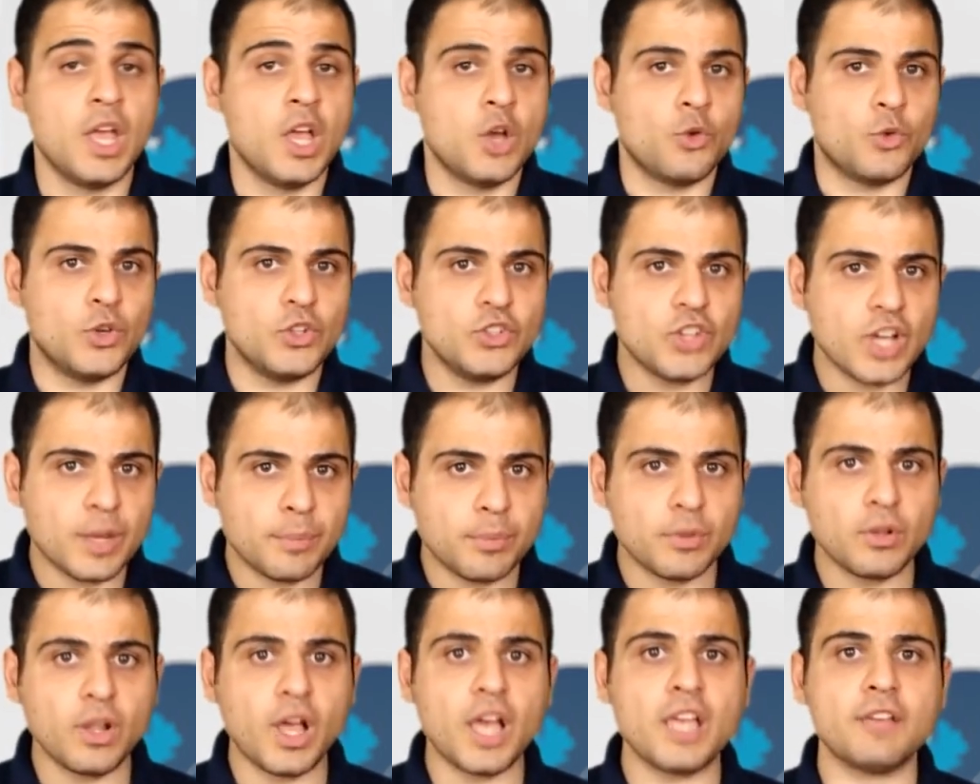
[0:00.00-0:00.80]
When you
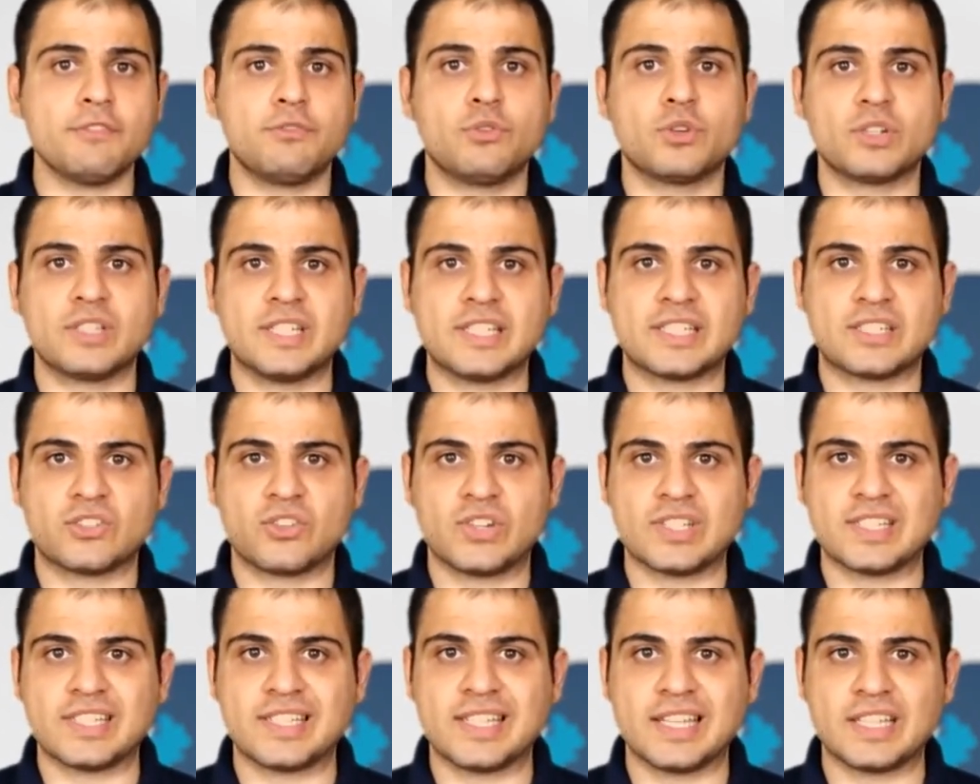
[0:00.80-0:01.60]
apply for this
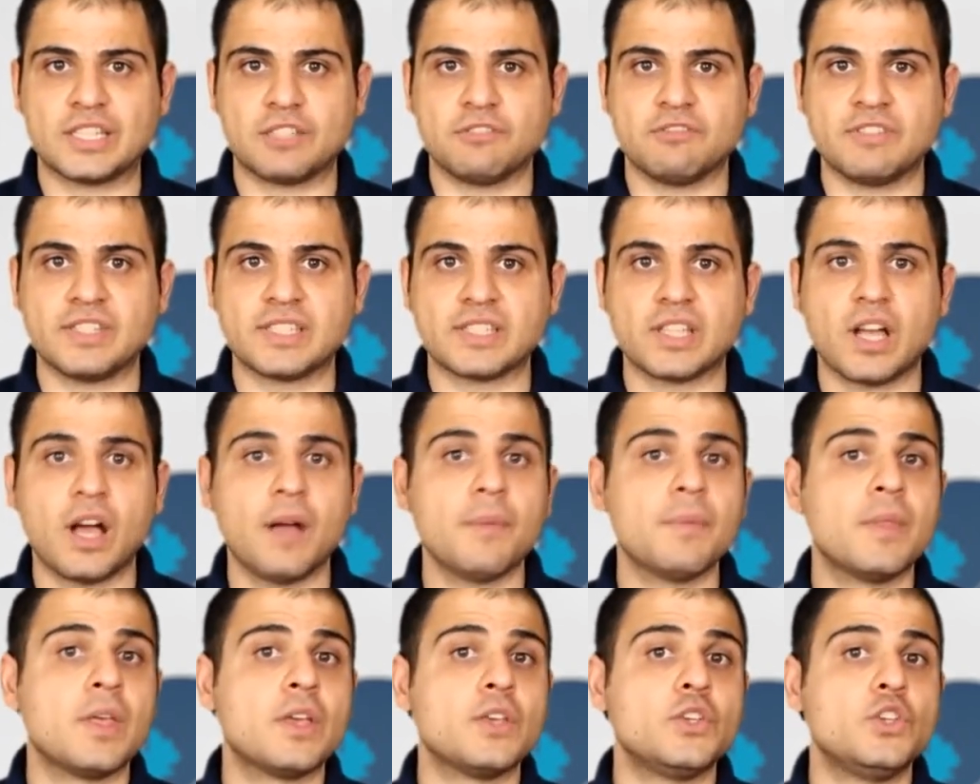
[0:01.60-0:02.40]
resident
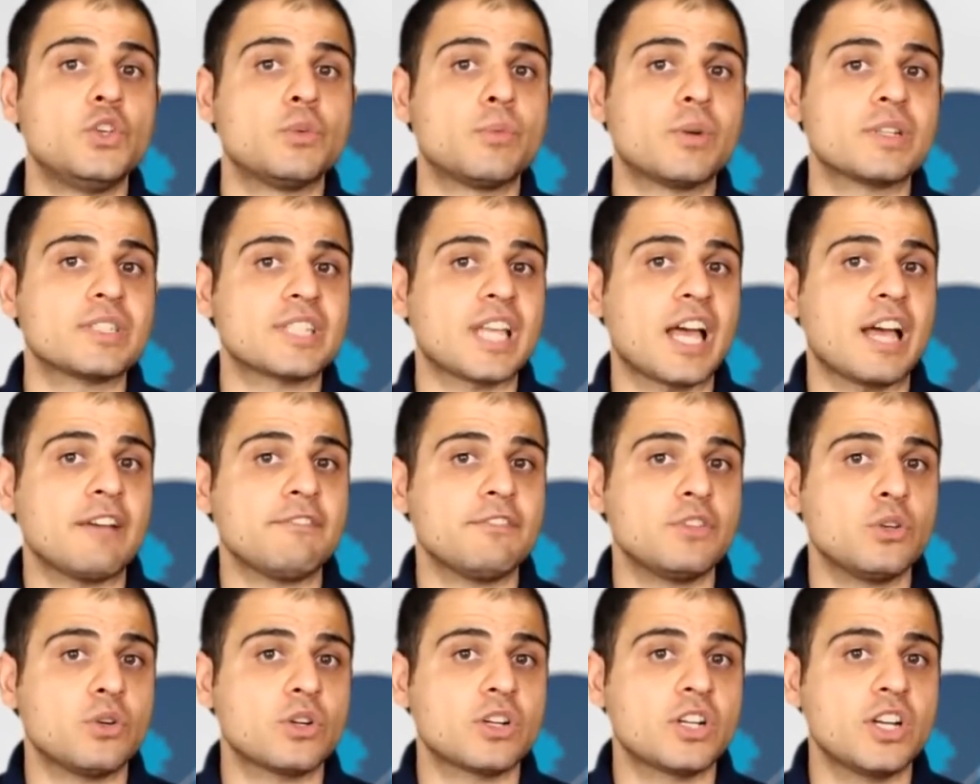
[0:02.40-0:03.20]
visa, you must have
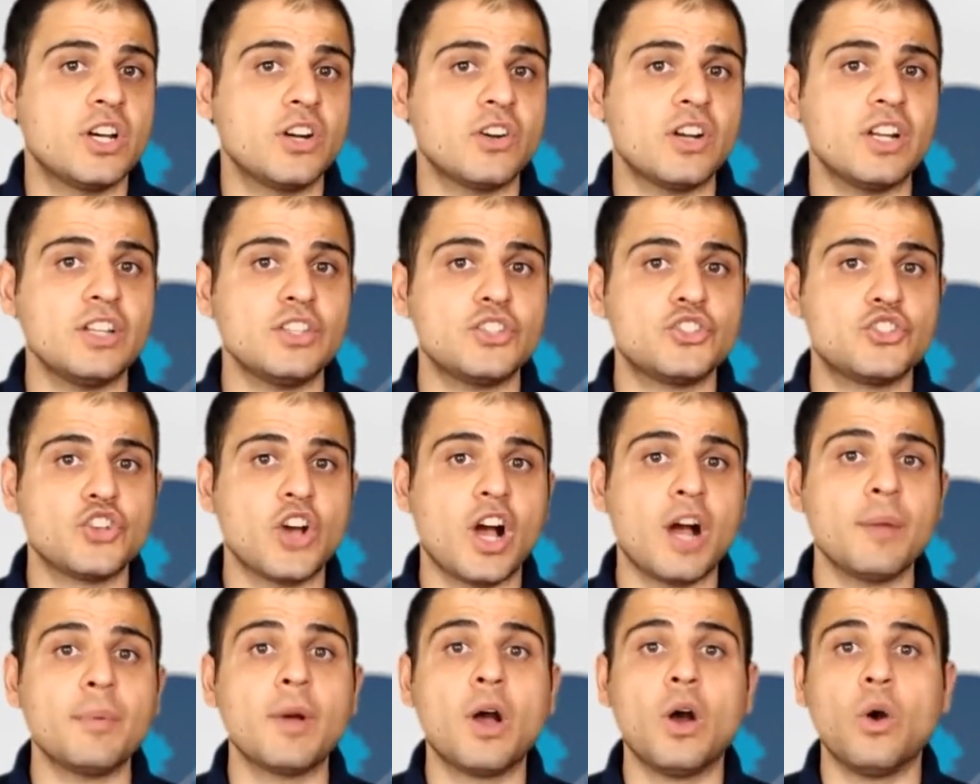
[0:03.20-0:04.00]
your current
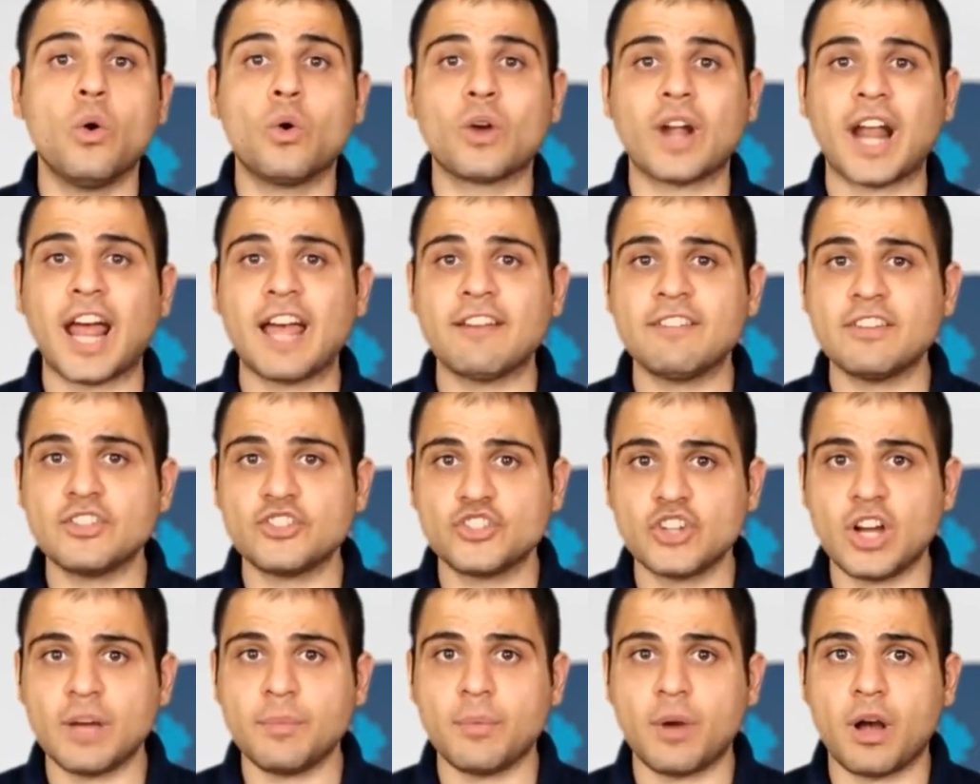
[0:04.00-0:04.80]
job or have a
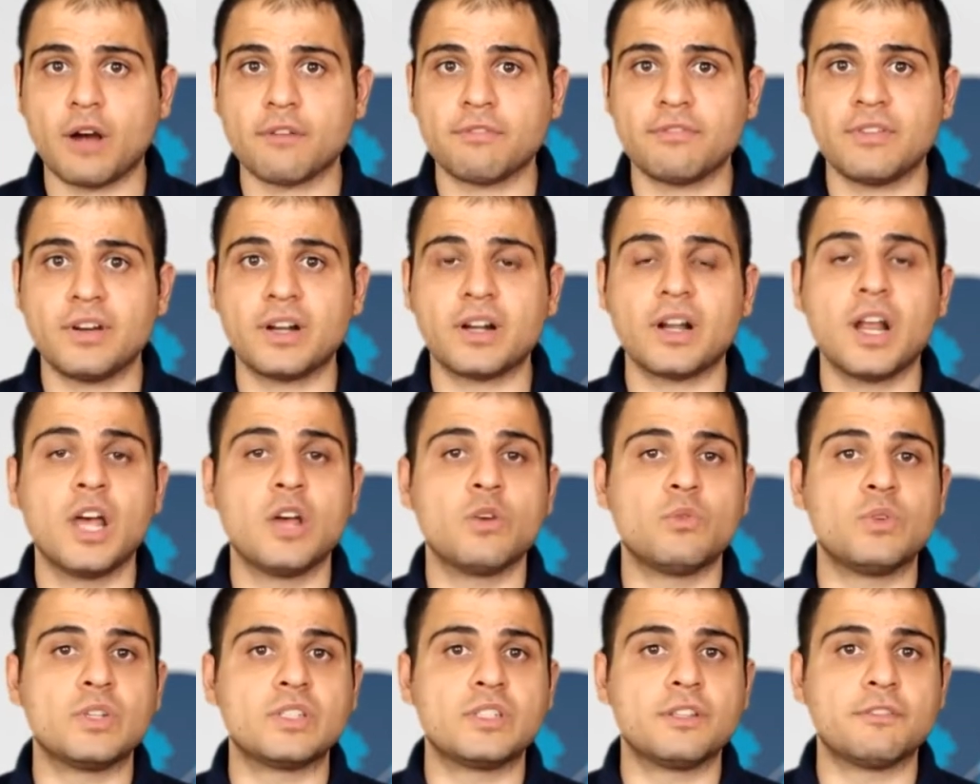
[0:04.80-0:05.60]
job offer
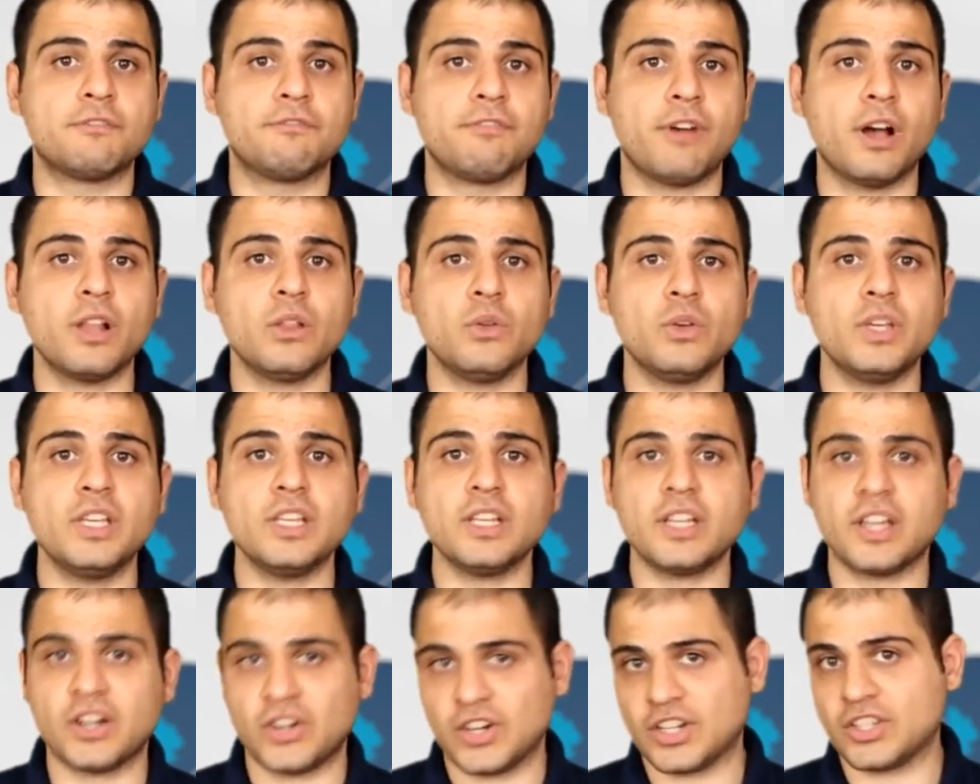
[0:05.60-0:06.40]
with the
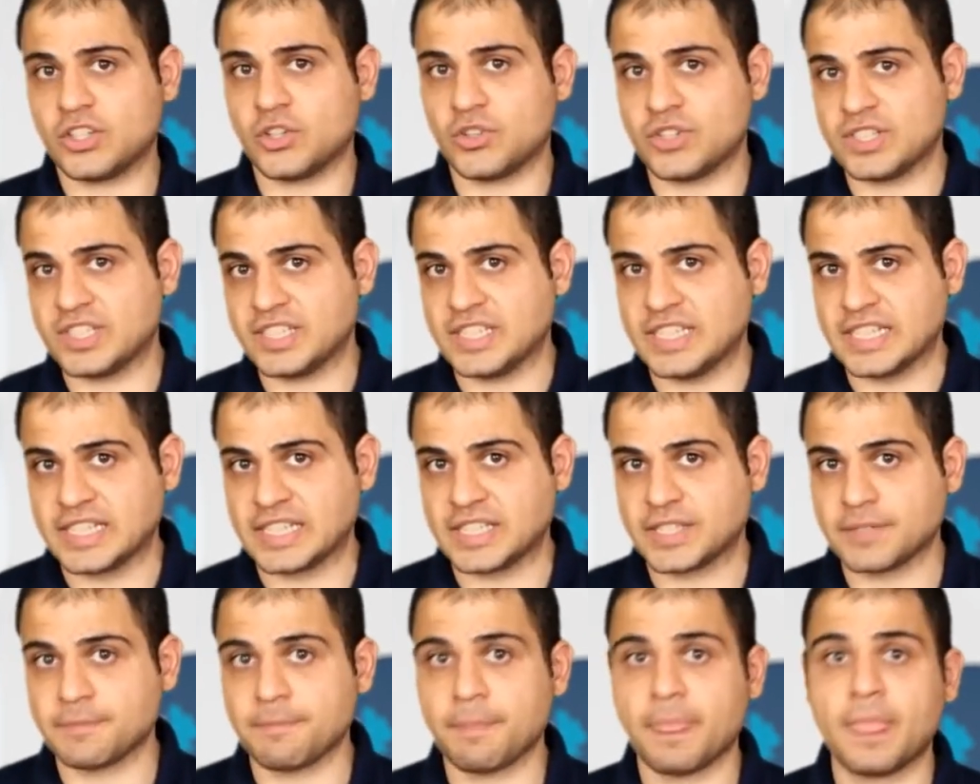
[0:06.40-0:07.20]
following
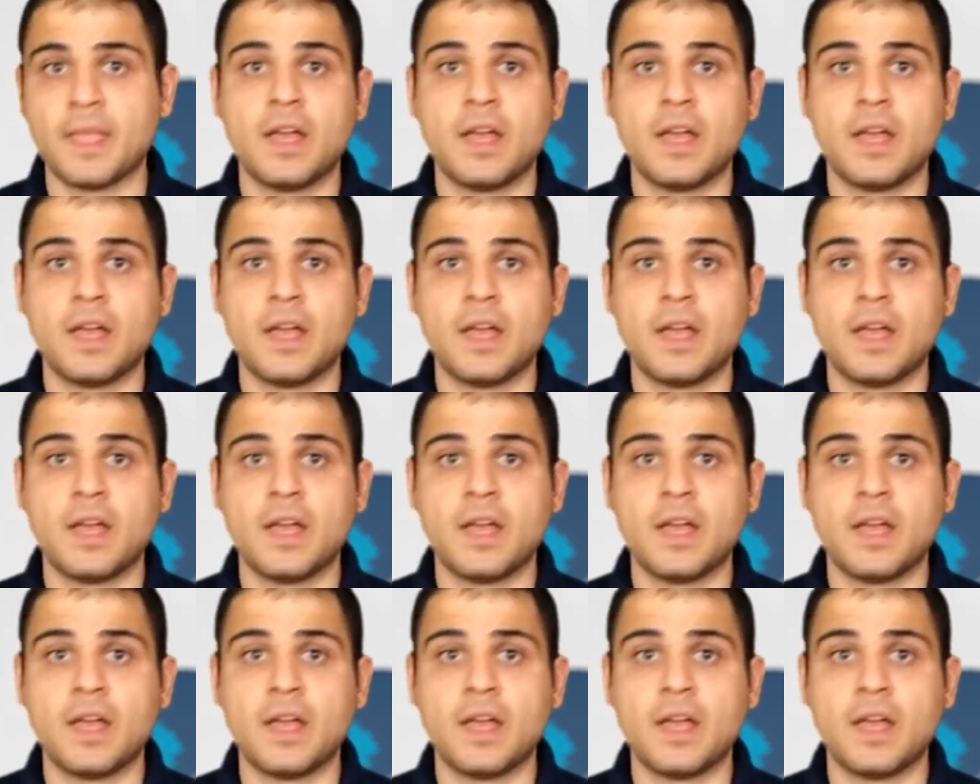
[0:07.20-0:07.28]
characteristics: